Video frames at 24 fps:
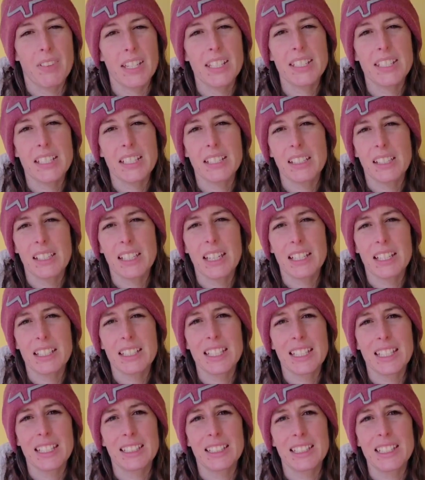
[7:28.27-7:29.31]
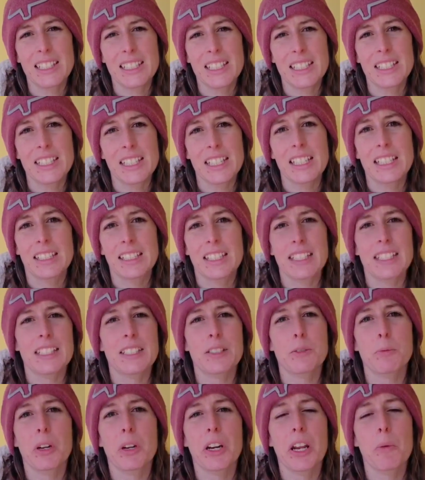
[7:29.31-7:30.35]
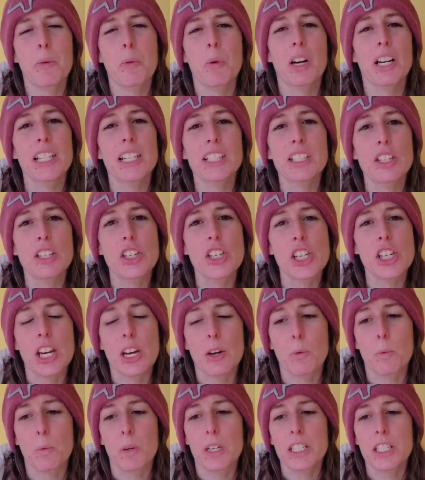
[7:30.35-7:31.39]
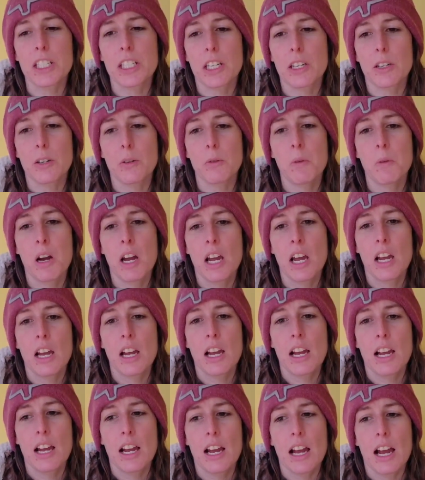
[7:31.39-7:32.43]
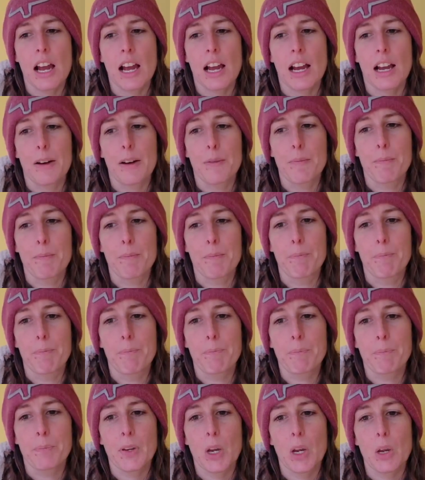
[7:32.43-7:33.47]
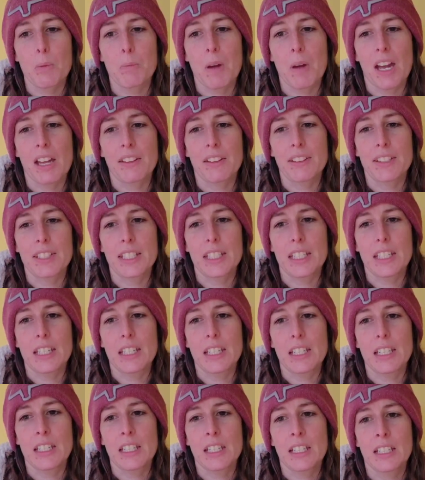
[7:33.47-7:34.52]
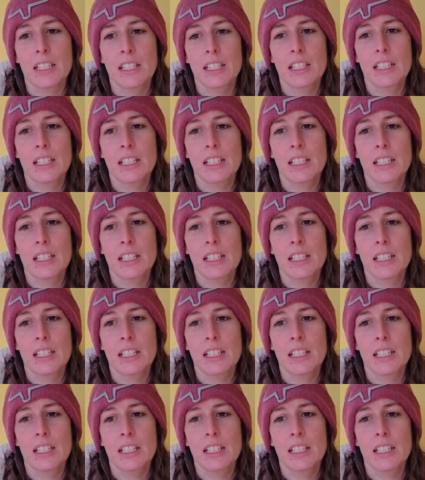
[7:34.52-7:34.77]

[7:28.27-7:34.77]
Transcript: basically, I think this is it. This is what I wanted to share with you about the